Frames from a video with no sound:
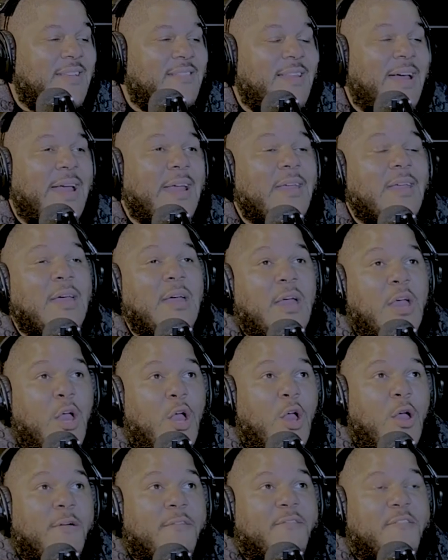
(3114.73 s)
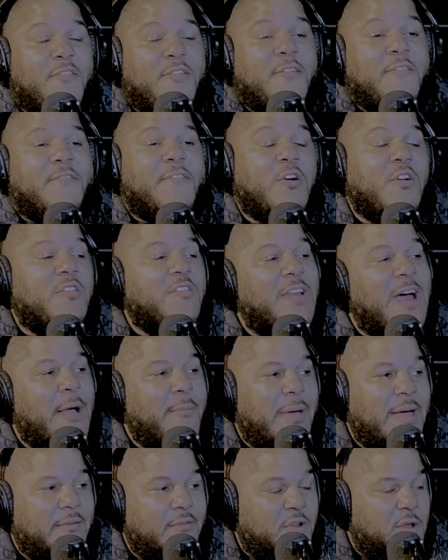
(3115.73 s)
like for the first
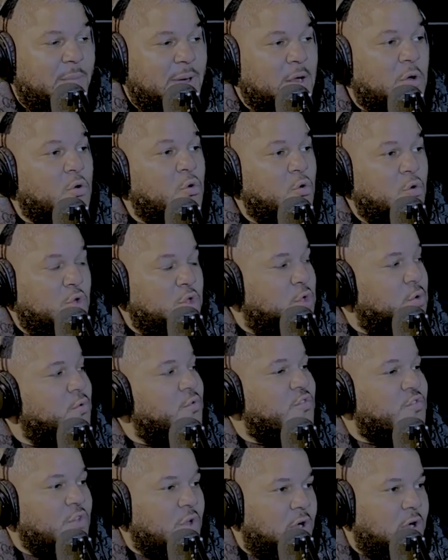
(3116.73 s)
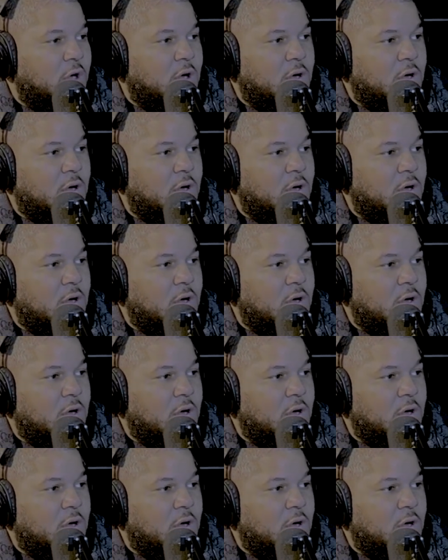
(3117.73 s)
time ever, no matter who you saw,